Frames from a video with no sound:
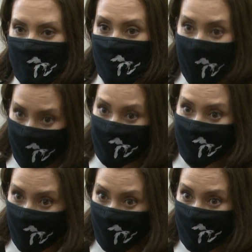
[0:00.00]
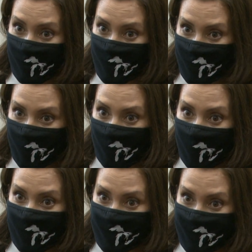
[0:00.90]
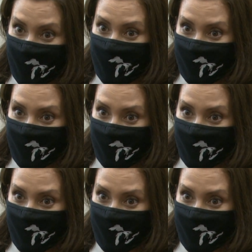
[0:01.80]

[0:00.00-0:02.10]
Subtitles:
mask up so that we can stay